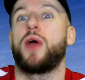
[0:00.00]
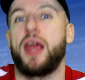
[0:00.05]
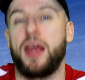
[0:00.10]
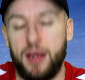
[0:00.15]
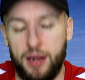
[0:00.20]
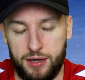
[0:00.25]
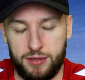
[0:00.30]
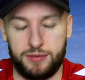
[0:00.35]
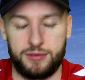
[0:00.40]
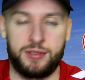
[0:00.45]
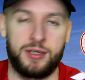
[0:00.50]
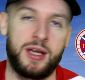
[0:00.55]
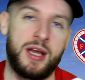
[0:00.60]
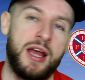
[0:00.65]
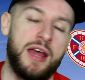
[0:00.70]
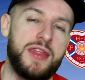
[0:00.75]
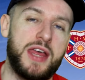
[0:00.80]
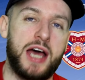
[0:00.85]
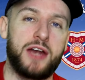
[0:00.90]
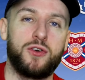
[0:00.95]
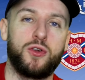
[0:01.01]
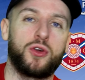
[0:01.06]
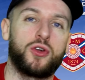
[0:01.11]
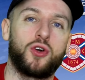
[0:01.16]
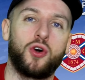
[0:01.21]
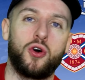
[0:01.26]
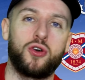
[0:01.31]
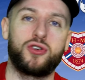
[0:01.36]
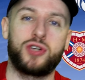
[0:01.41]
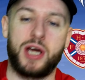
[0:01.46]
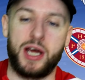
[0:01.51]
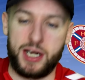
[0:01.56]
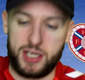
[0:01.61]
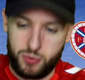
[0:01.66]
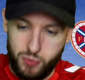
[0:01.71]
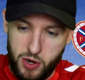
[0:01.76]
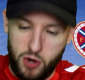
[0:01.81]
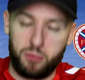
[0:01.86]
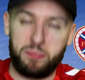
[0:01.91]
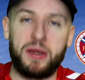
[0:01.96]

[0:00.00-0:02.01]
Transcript: earned that new contract as well.